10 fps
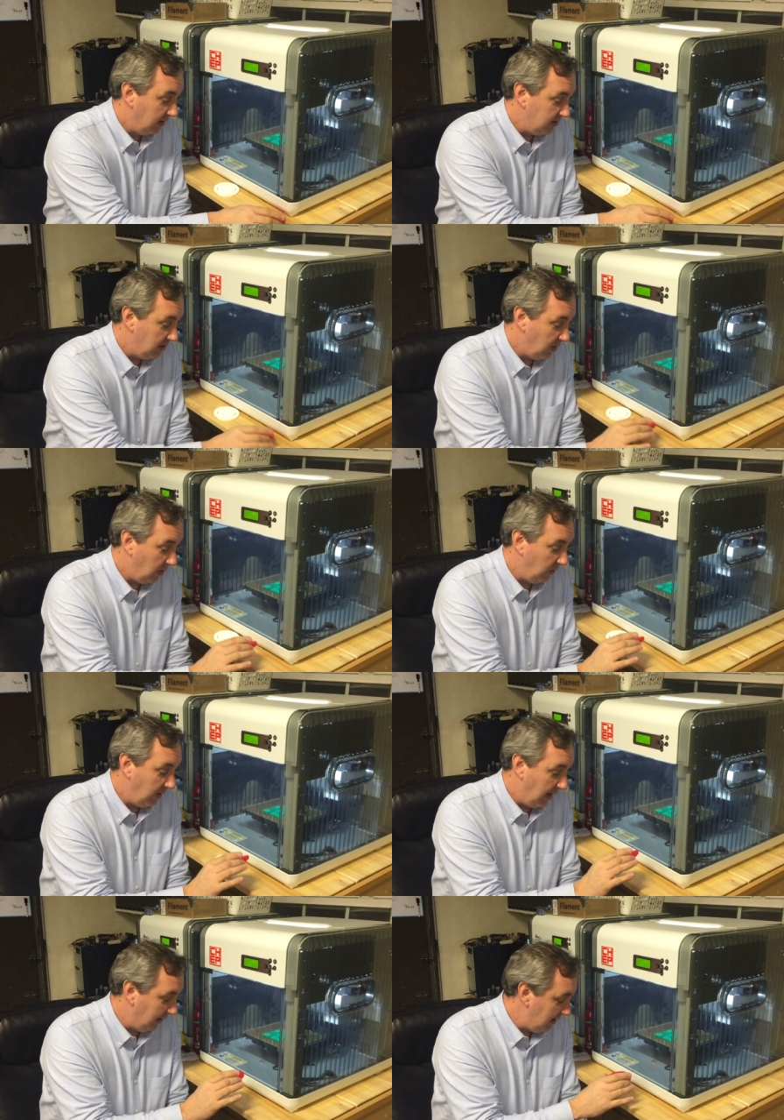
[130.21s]
So
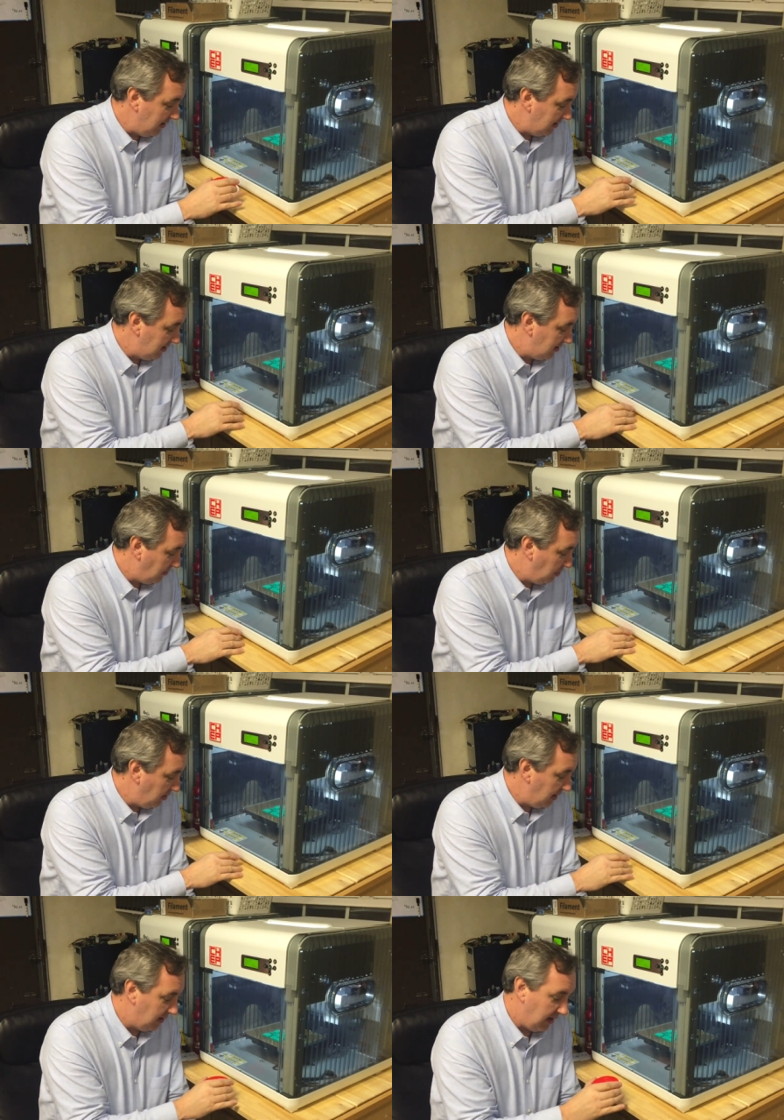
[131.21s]
I think this is a
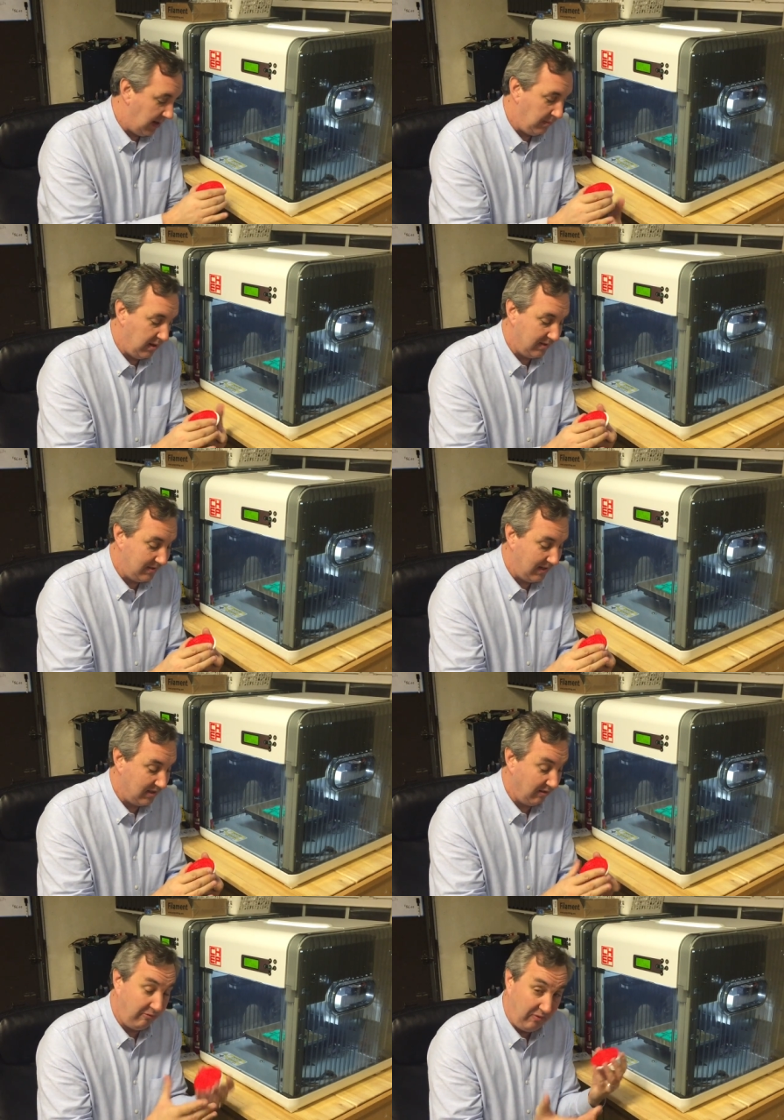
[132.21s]
print that I'm going to say
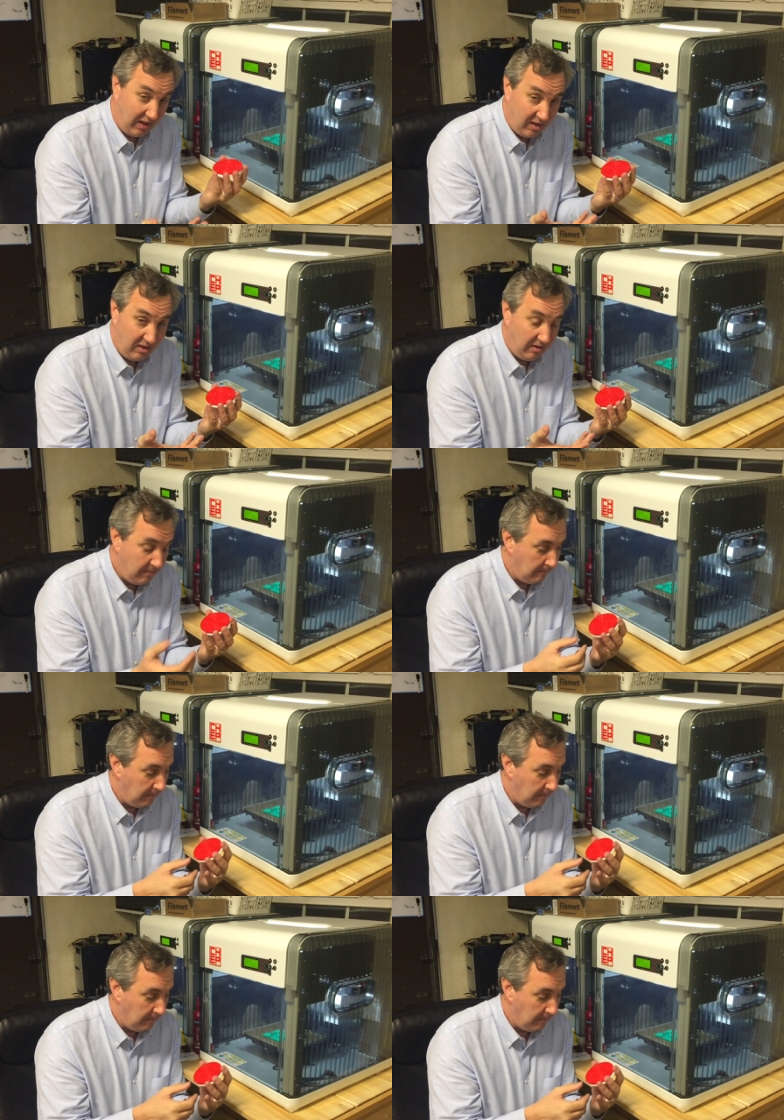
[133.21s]
is a fail,